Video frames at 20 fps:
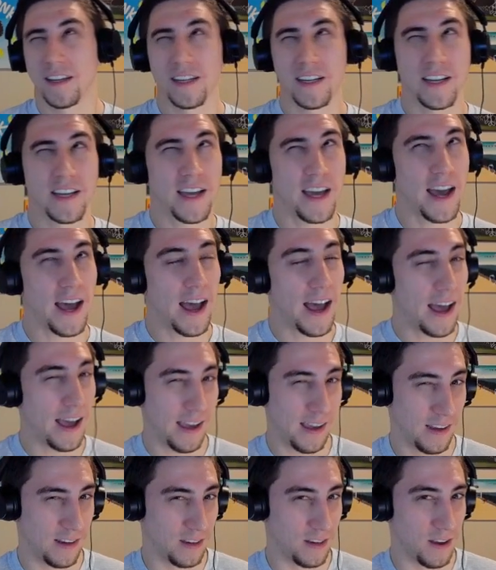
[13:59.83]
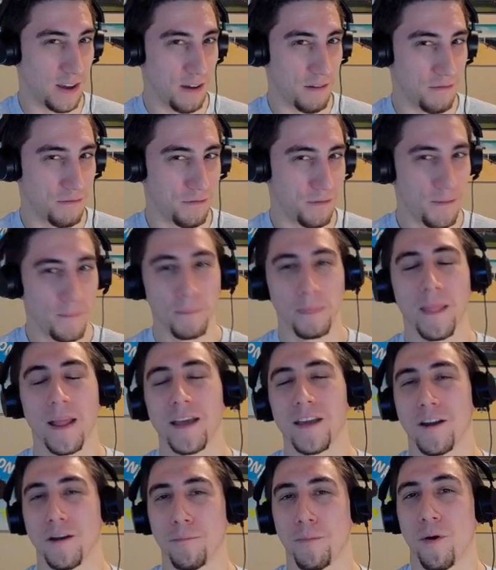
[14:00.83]
kind of.
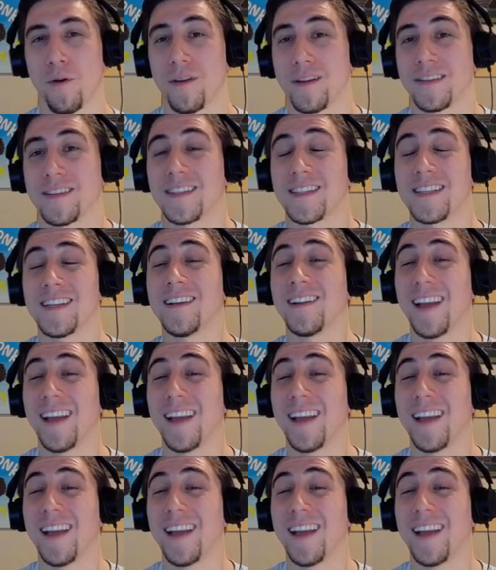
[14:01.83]
Your opponent still